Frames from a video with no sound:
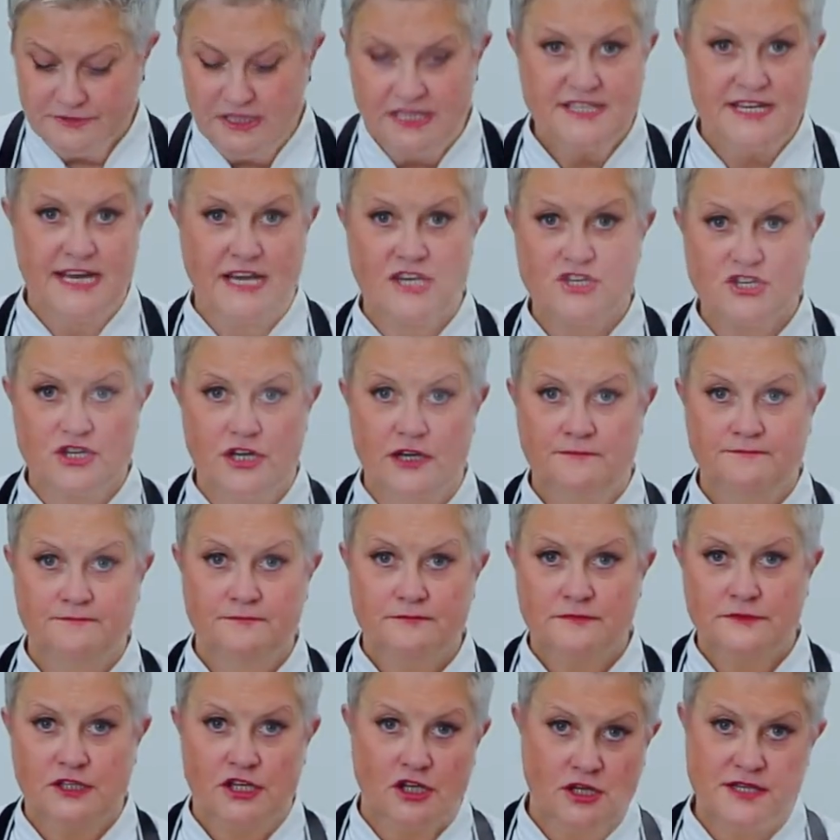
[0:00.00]
texture,
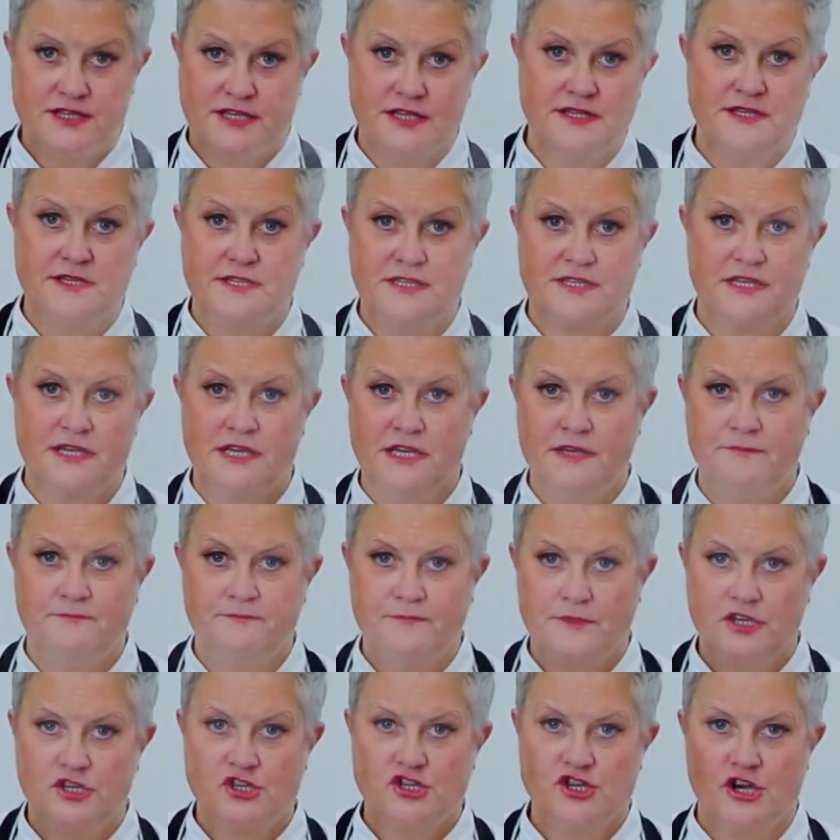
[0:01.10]
consistency,
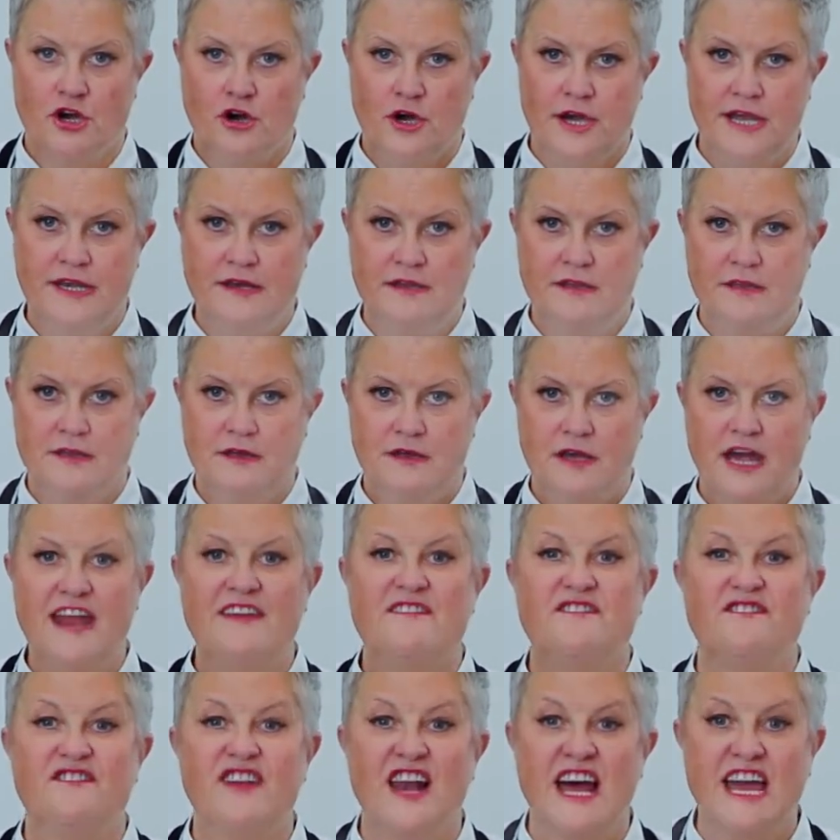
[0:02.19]
shine, and
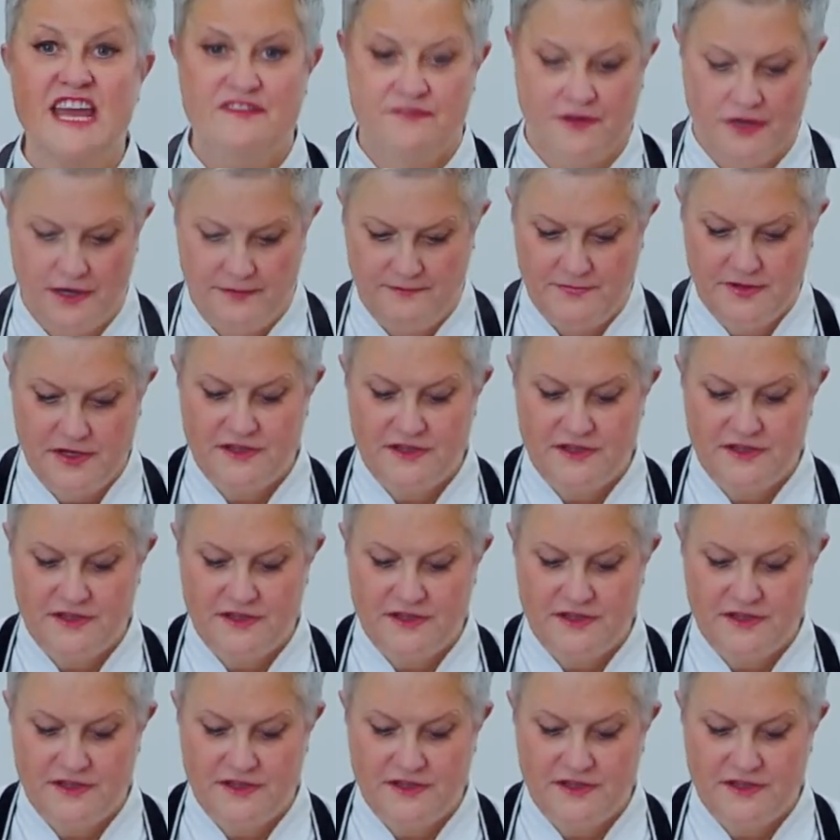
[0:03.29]
flavour.